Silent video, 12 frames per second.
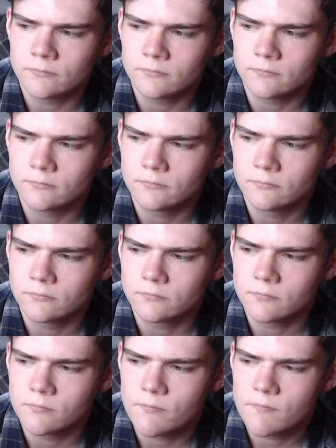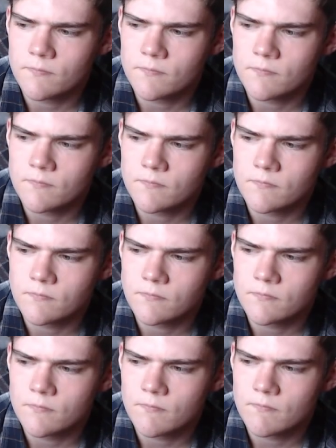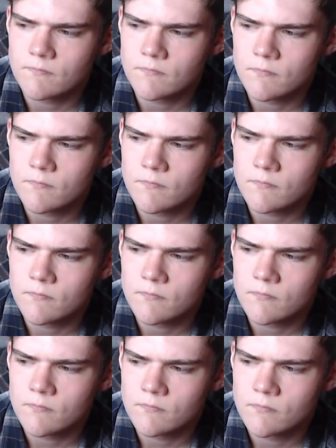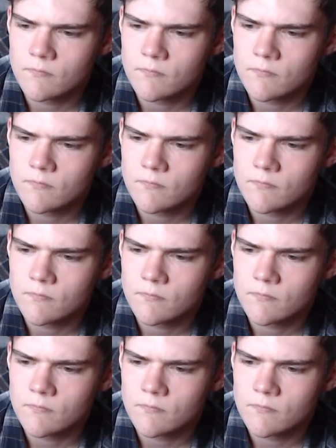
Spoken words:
(no one is talking)